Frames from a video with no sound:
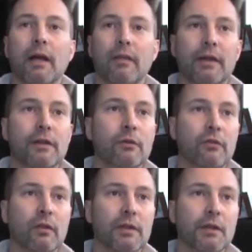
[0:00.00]
and then
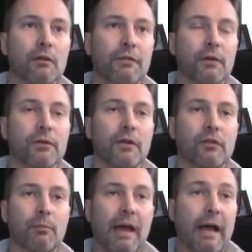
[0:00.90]
use the legal field
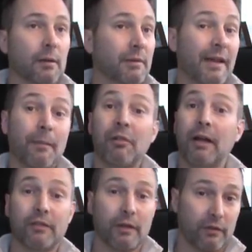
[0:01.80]
as a backup. And that
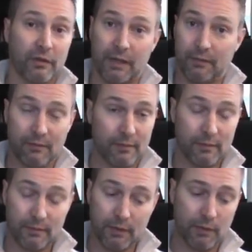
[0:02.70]
applies, like I said,
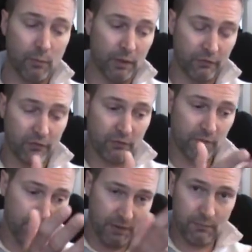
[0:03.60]
he wants us
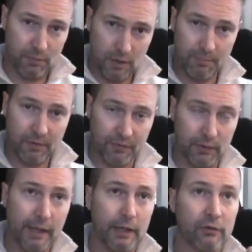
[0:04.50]
to help out
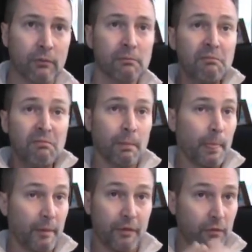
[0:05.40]
the ladies,
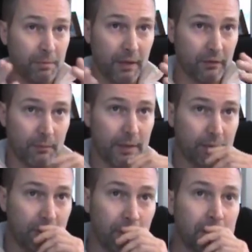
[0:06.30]
but this applies to
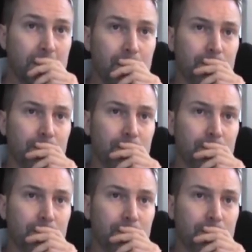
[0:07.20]
men too.